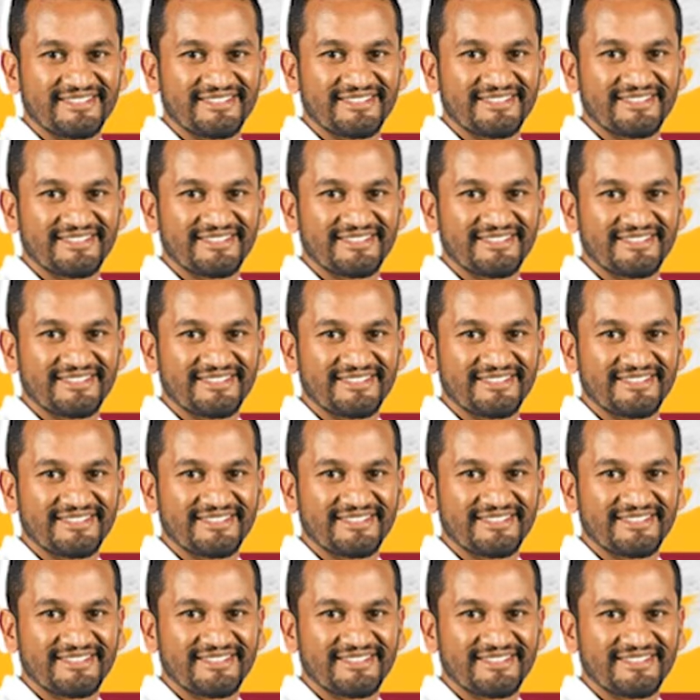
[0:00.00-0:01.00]

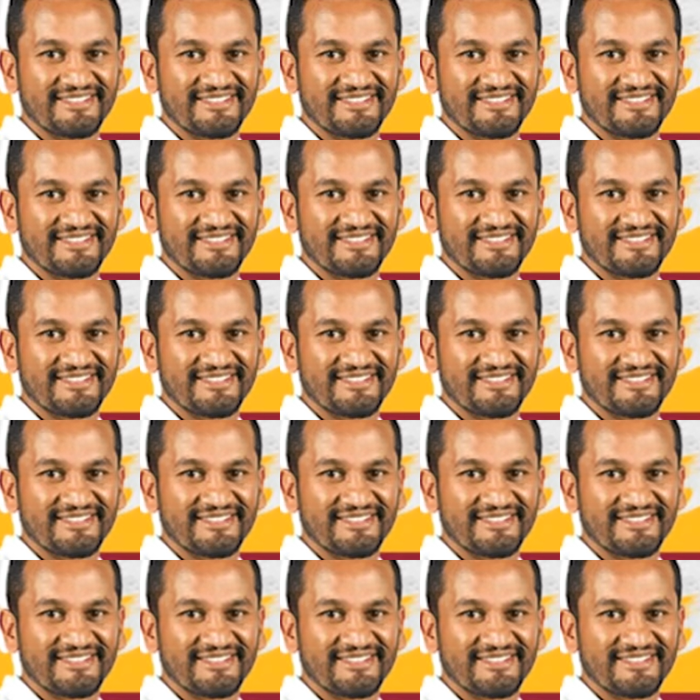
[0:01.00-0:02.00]

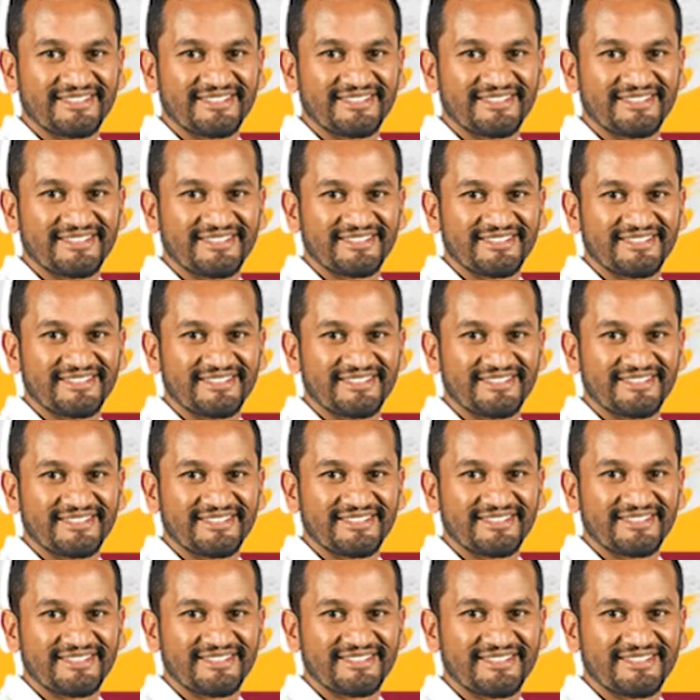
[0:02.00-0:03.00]

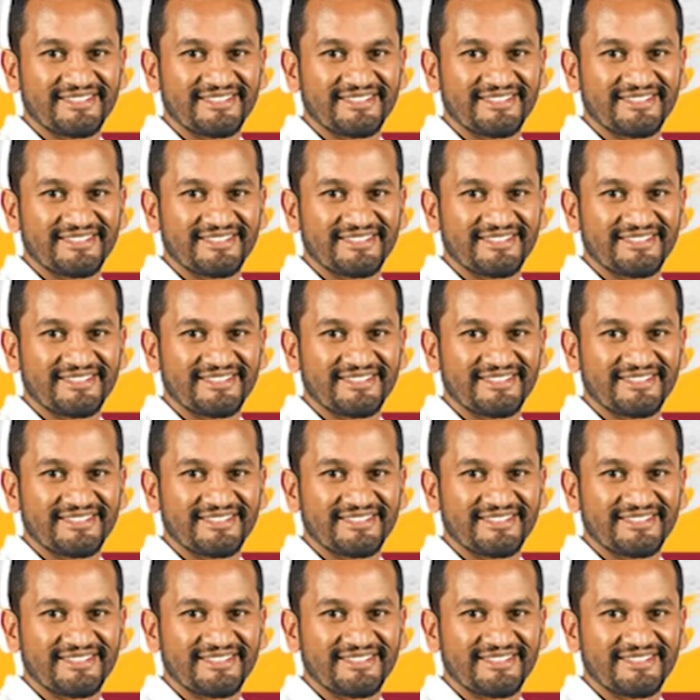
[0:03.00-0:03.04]
No words are spoken by the person on screen.